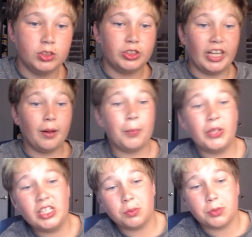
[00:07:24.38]
So yeah,
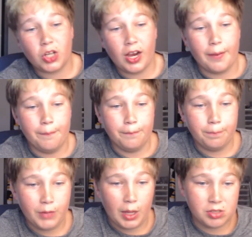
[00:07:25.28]
please subscribe.
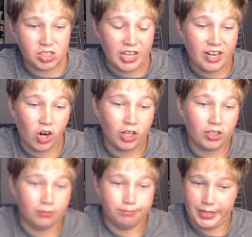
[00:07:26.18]
I'm just lighthearted.